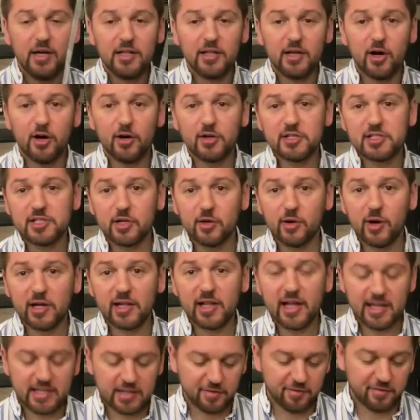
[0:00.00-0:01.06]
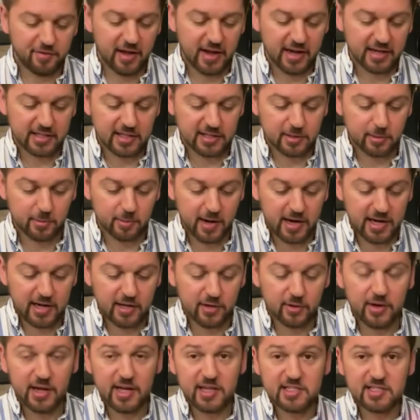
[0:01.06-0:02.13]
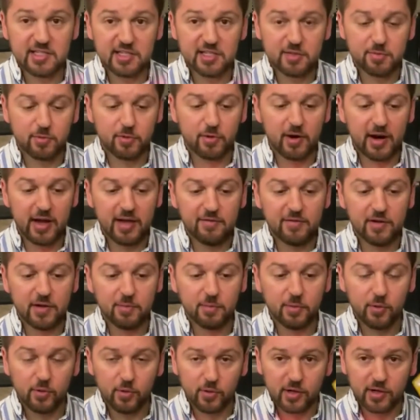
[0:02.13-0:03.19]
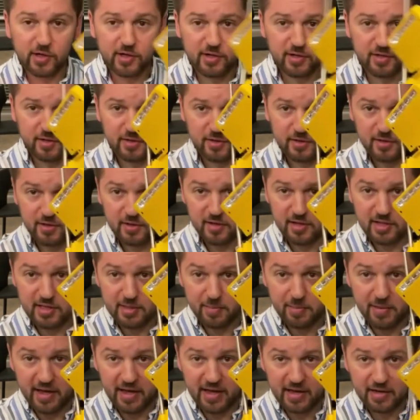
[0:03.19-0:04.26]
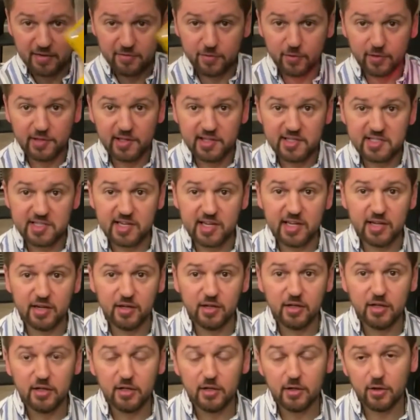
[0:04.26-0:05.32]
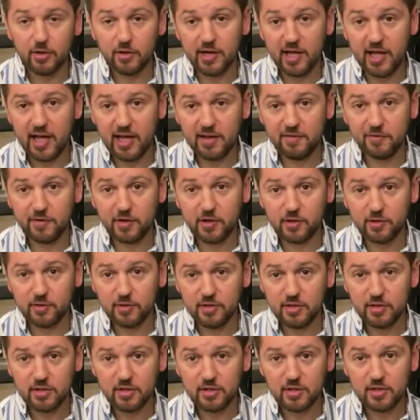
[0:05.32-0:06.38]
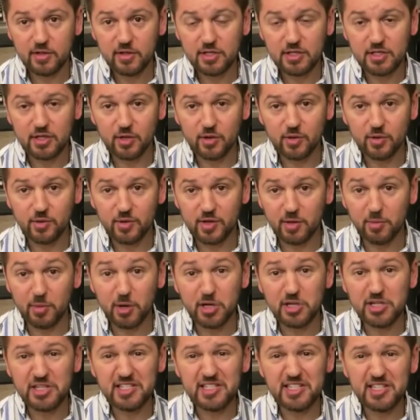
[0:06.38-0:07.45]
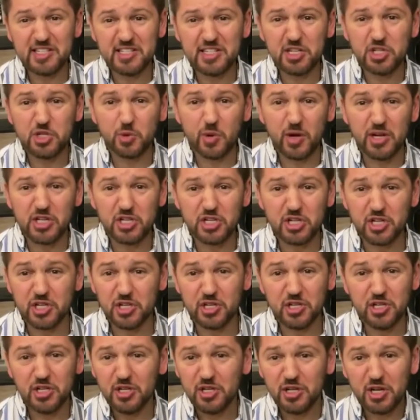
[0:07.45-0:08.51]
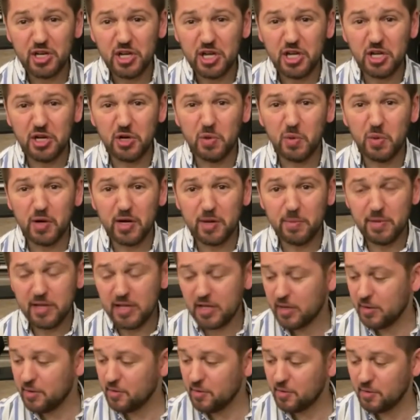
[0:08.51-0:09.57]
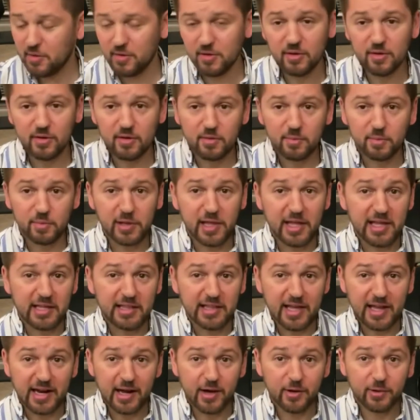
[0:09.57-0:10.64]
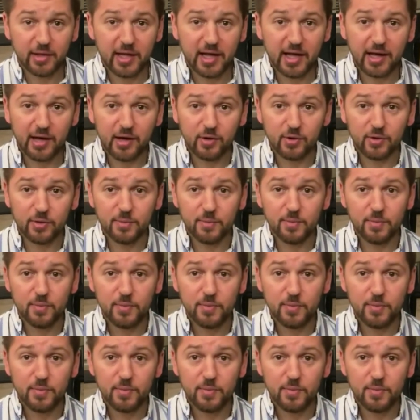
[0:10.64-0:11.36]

Also, I like the fact that the radio has this private port in the back for listening on a headphone. So in an emergency situation, you don't want to be playing that out loud.